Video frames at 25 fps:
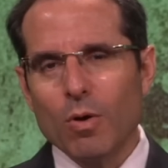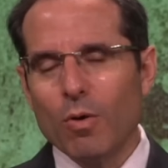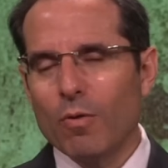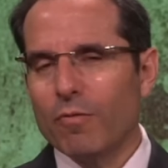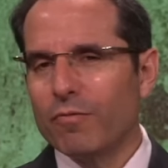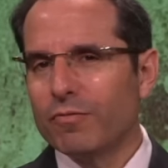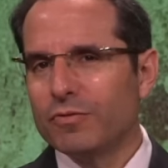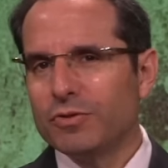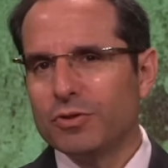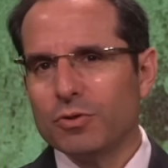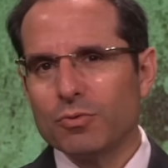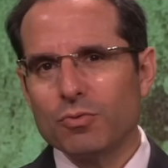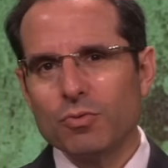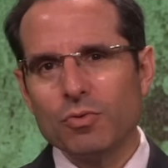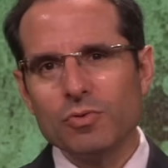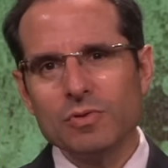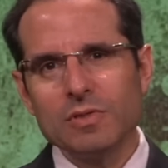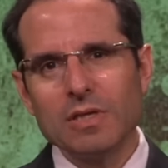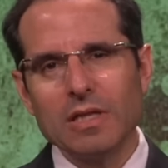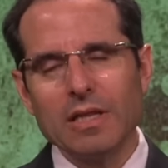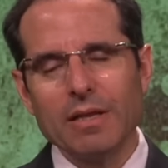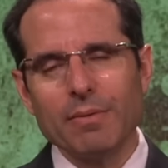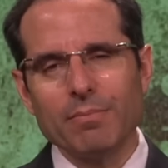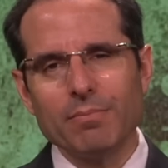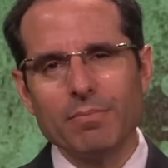of
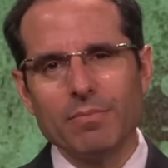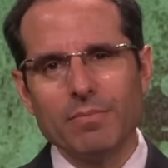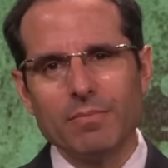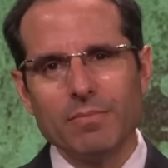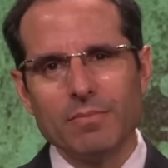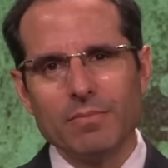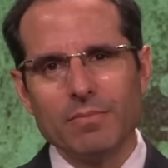Jerusalem,